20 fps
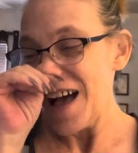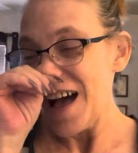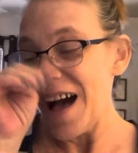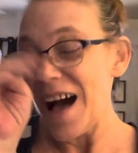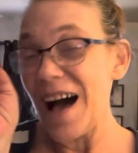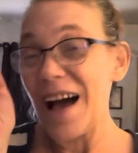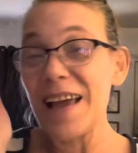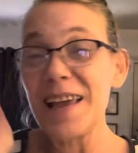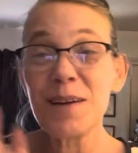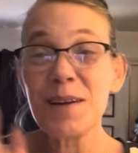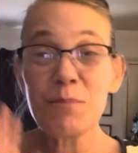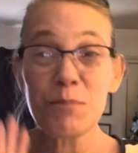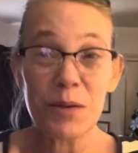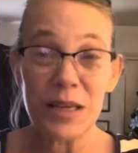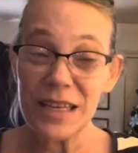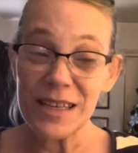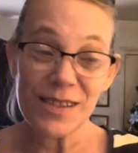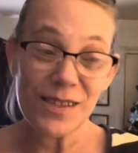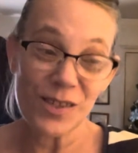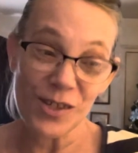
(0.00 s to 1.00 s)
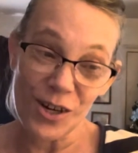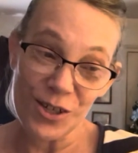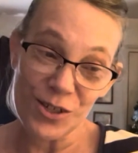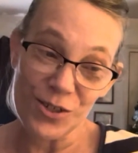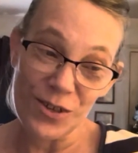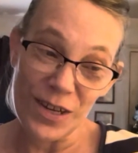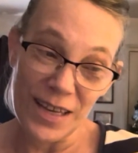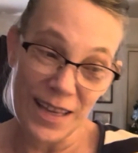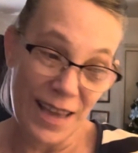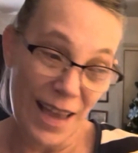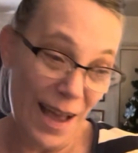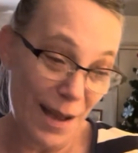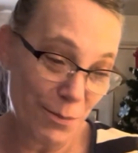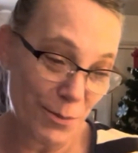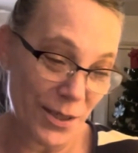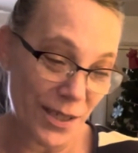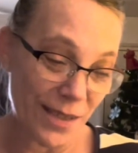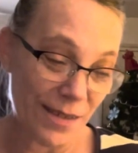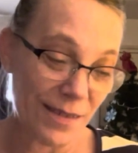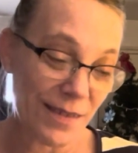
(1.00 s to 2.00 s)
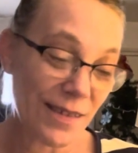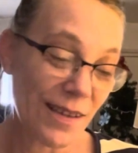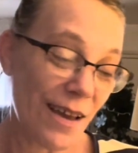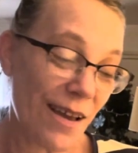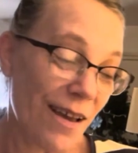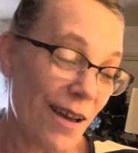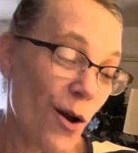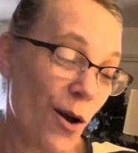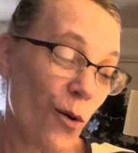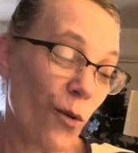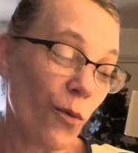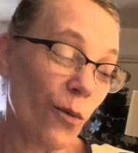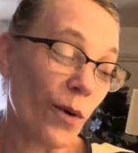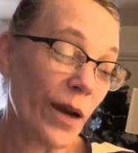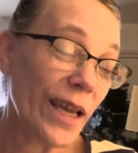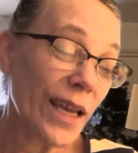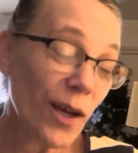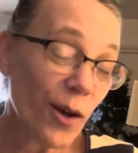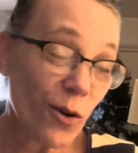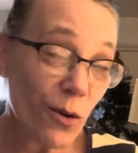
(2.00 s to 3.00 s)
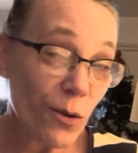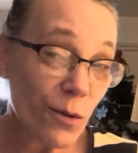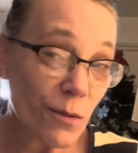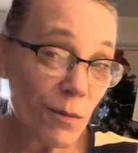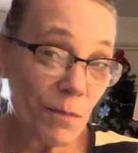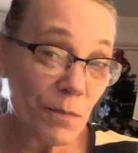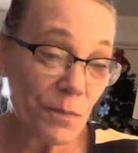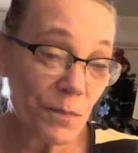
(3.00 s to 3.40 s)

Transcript: I had picked Star Trek Captains. Well,